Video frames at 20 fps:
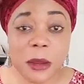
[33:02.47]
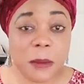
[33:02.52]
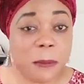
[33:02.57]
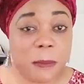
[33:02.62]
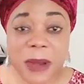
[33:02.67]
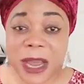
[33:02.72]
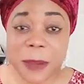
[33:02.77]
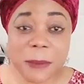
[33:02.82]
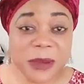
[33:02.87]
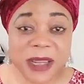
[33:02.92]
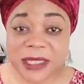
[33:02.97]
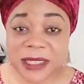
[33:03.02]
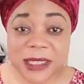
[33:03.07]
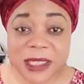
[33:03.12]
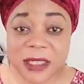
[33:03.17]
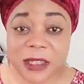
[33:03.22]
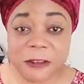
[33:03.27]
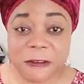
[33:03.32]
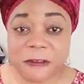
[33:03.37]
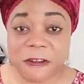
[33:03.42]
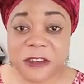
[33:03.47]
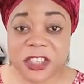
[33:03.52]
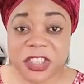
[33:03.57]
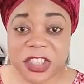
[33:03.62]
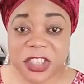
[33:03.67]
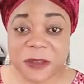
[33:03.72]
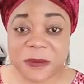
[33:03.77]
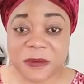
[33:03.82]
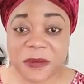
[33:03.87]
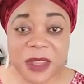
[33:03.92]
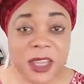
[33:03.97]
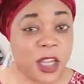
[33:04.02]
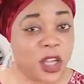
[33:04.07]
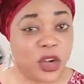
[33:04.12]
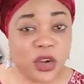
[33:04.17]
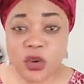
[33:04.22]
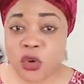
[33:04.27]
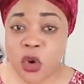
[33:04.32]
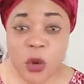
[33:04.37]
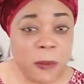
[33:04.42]
bypassing the fish.
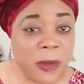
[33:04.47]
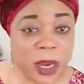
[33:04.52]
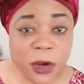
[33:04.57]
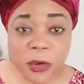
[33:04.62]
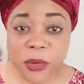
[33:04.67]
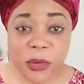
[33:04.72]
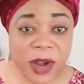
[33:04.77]
No mercurial